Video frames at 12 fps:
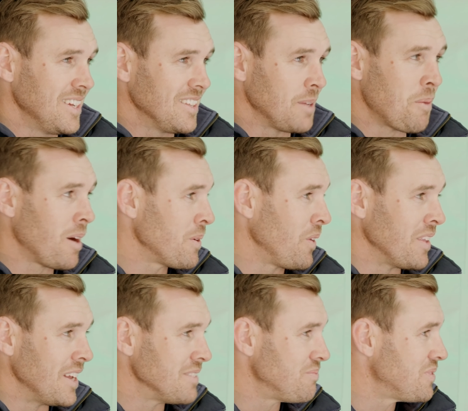they might be on
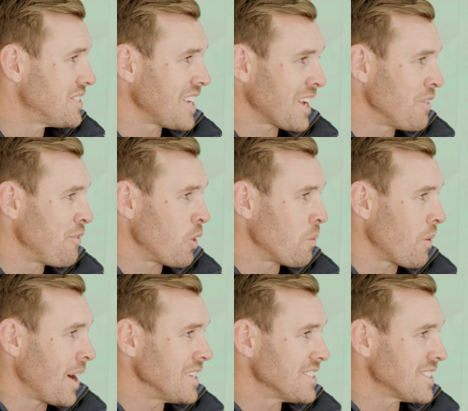their second variable
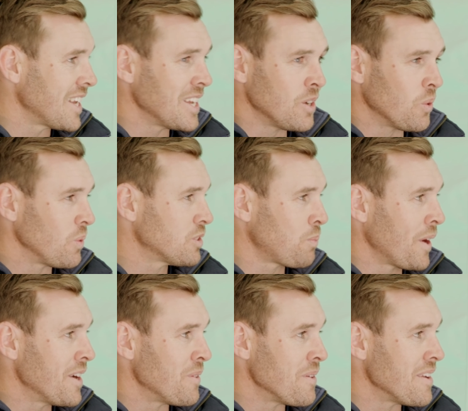rate seeder or
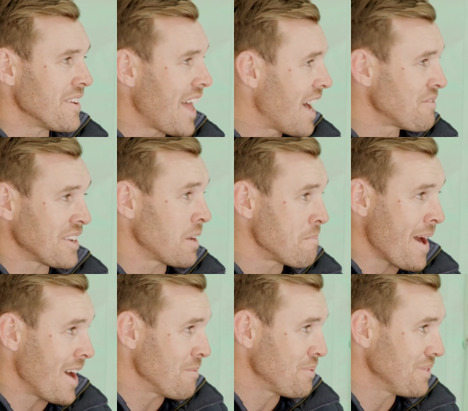spreader and haven't done a
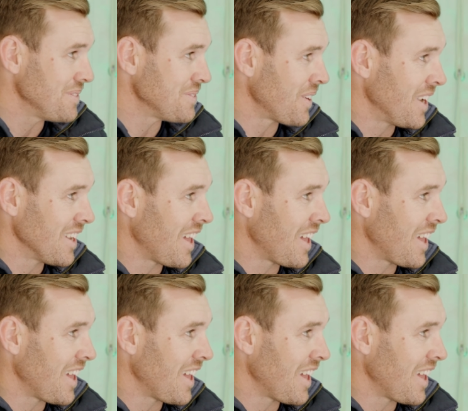map, right?